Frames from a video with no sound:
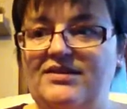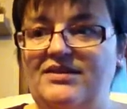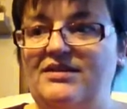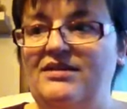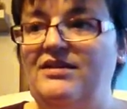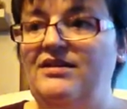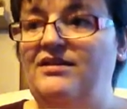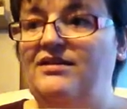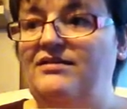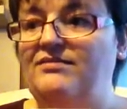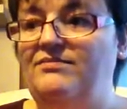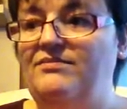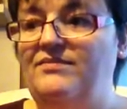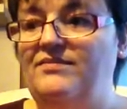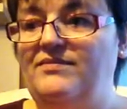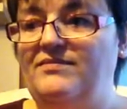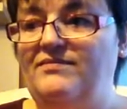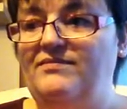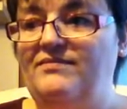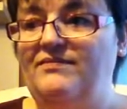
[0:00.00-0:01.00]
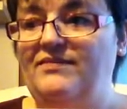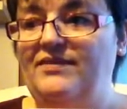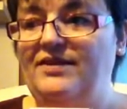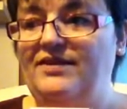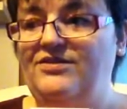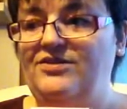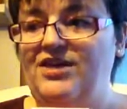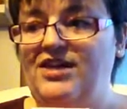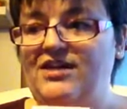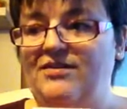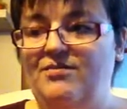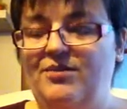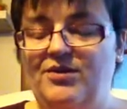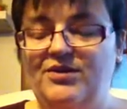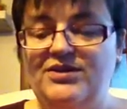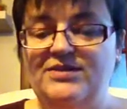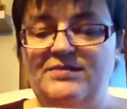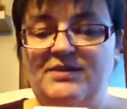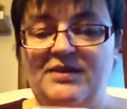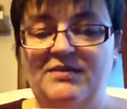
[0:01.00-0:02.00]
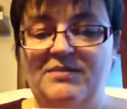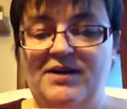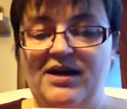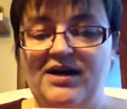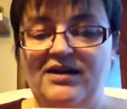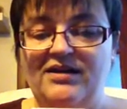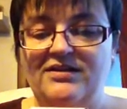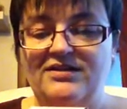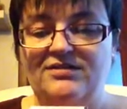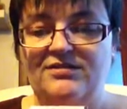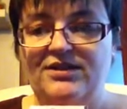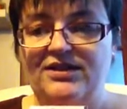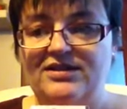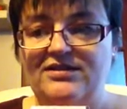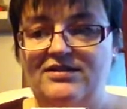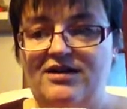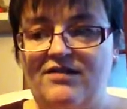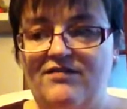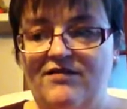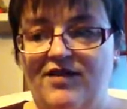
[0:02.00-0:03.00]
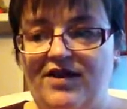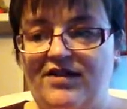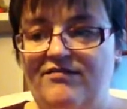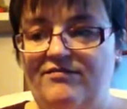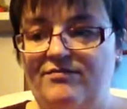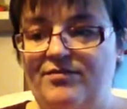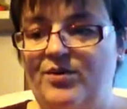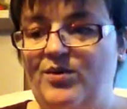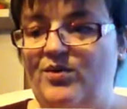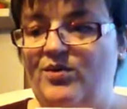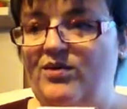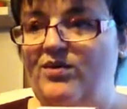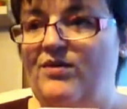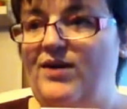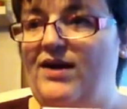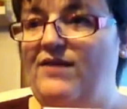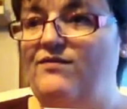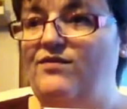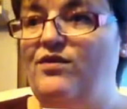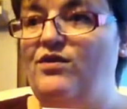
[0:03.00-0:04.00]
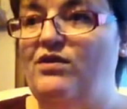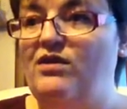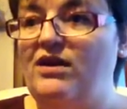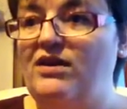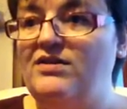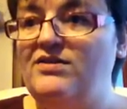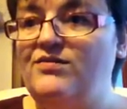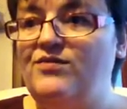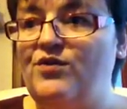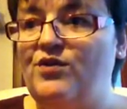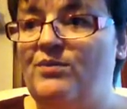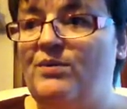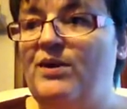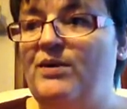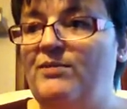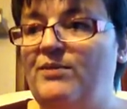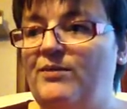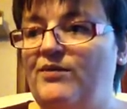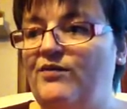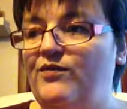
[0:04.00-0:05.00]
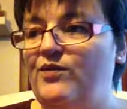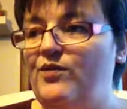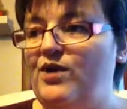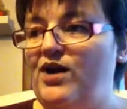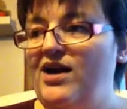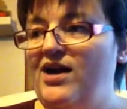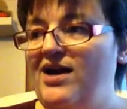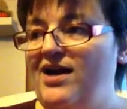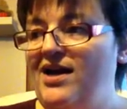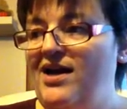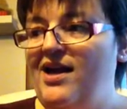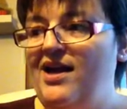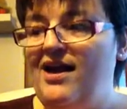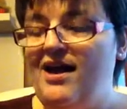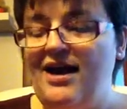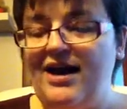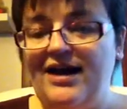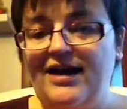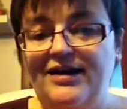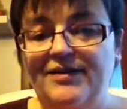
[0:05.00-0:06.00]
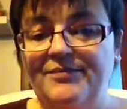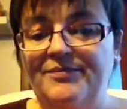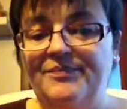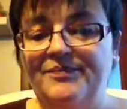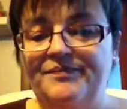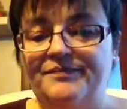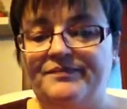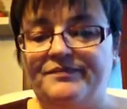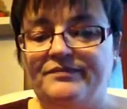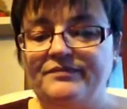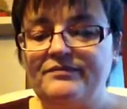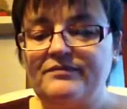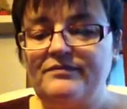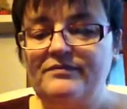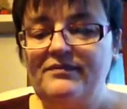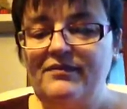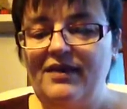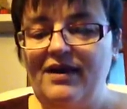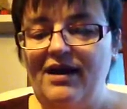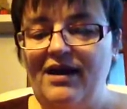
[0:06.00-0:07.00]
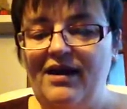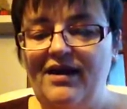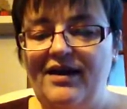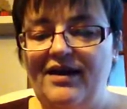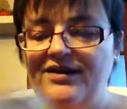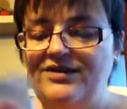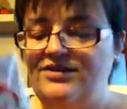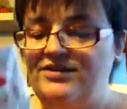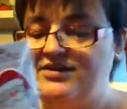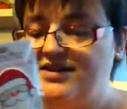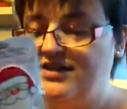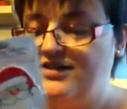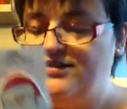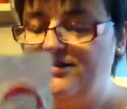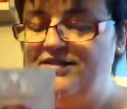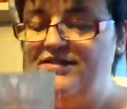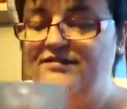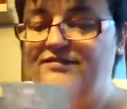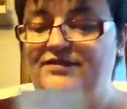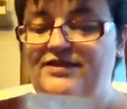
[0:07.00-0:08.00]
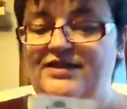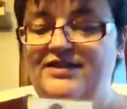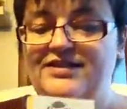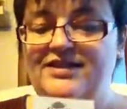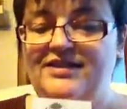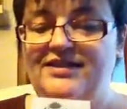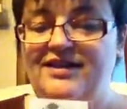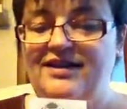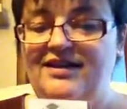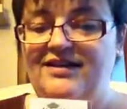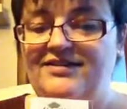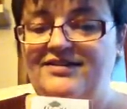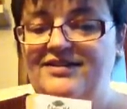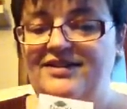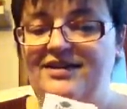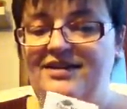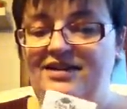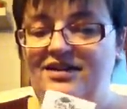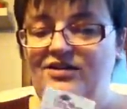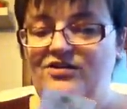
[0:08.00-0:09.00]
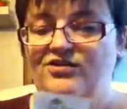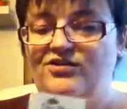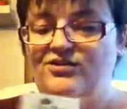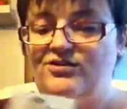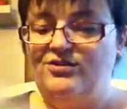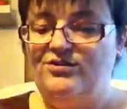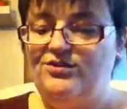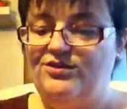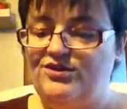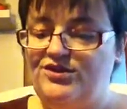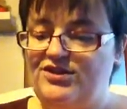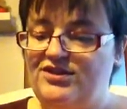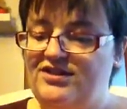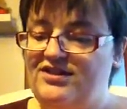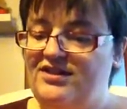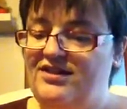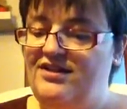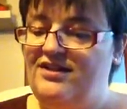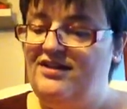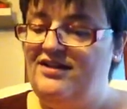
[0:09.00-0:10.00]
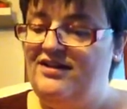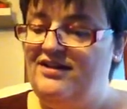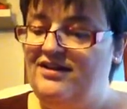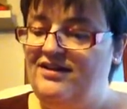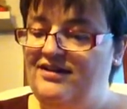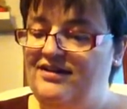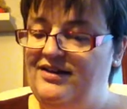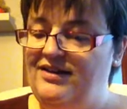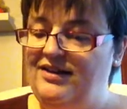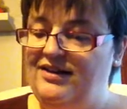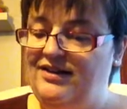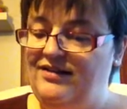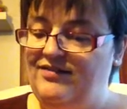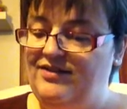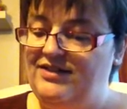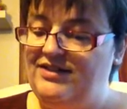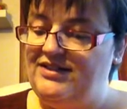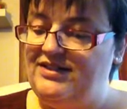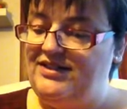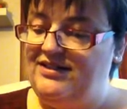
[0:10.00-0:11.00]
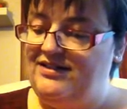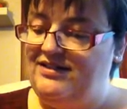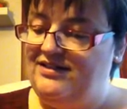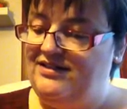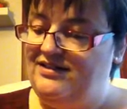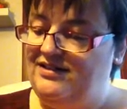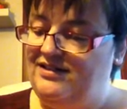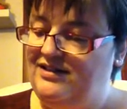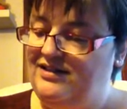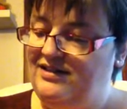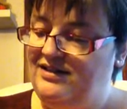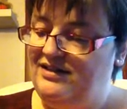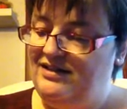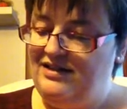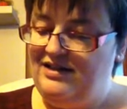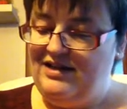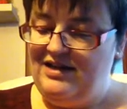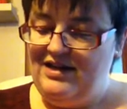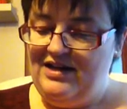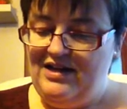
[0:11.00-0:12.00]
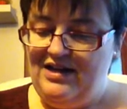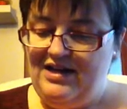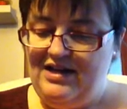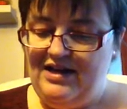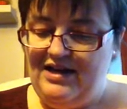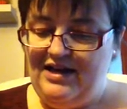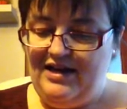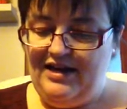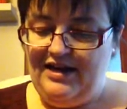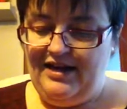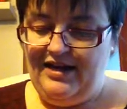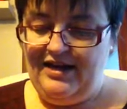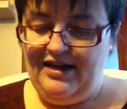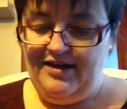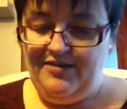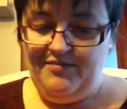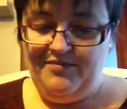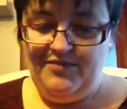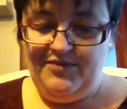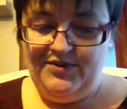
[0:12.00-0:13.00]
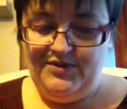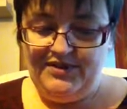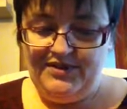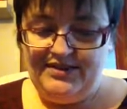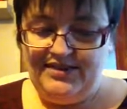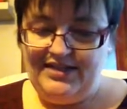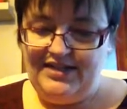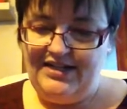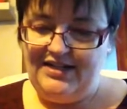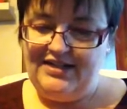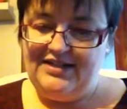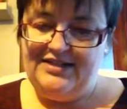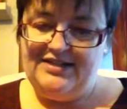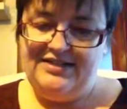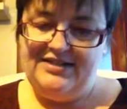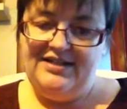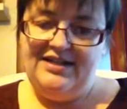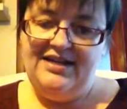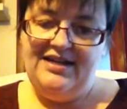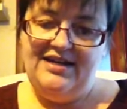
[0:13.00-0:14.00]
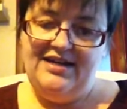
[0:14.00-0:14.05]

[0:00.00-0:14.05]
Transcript: the cherry blossom in the Market Square stuff. I've bought quite a few things from her before, and I just love these, and that is just gorgeous. Love it. What's next?